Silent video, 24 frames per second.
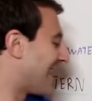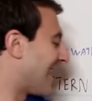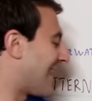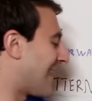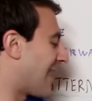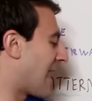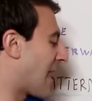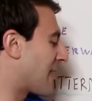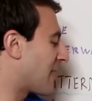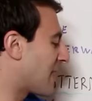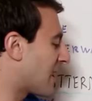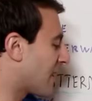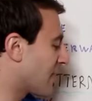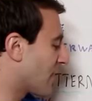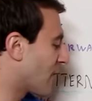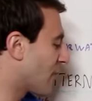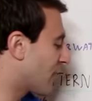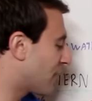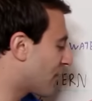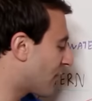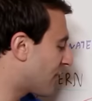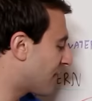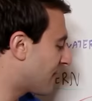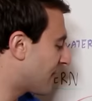Uh, and then on the
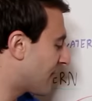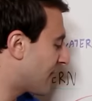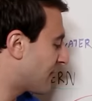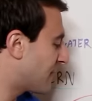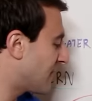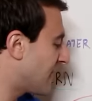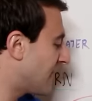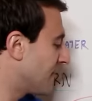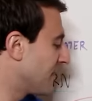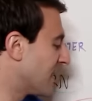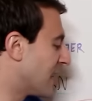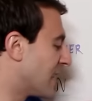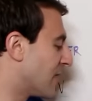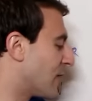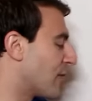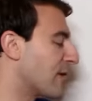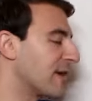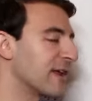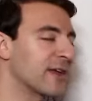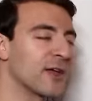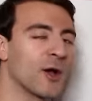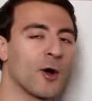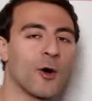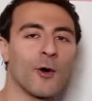third fifty, you're
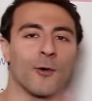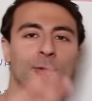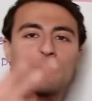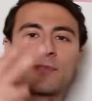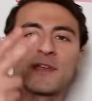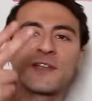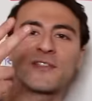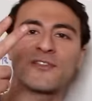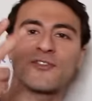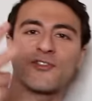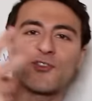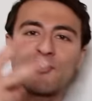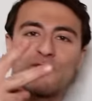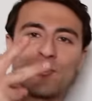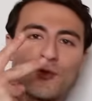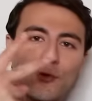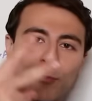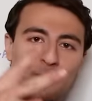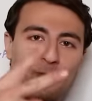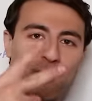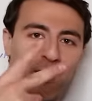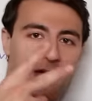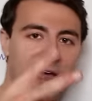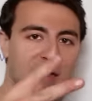gonna go only two
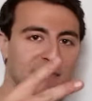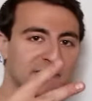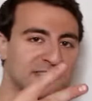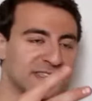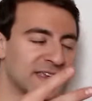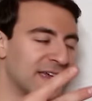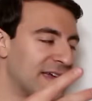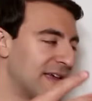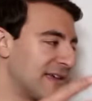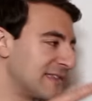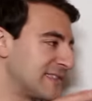breaths.